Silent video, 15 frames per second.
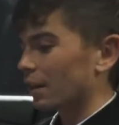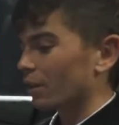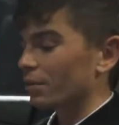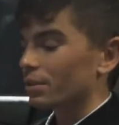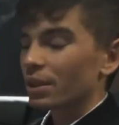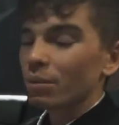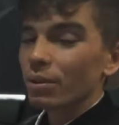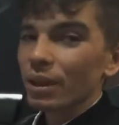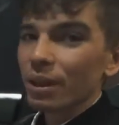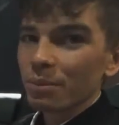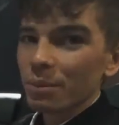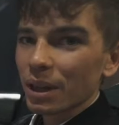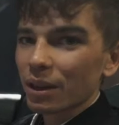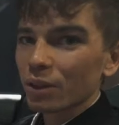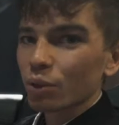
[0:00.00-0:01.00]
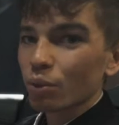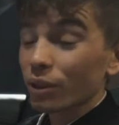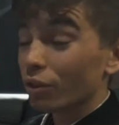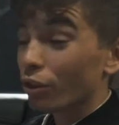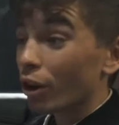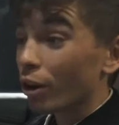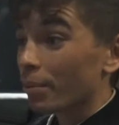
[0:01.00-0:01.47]
And obviously with it being
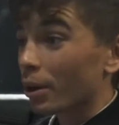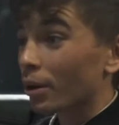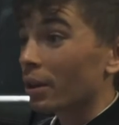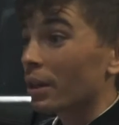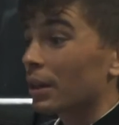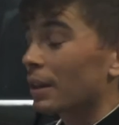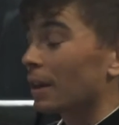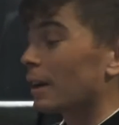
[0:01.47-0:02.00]
twin turbo,